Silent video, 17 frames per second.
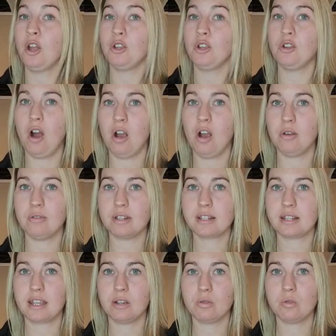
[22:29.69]
your own
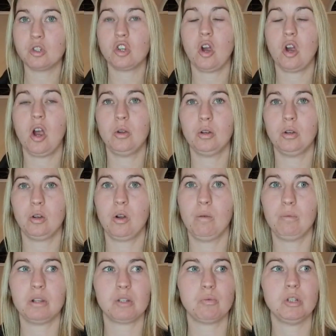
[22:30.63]
skills, your own
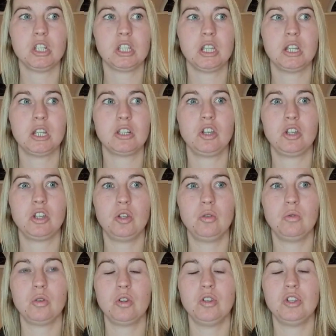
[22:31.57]
accomplishments, things that
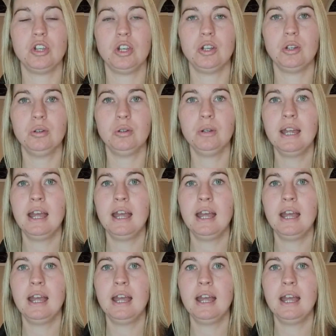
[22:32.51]
you can do.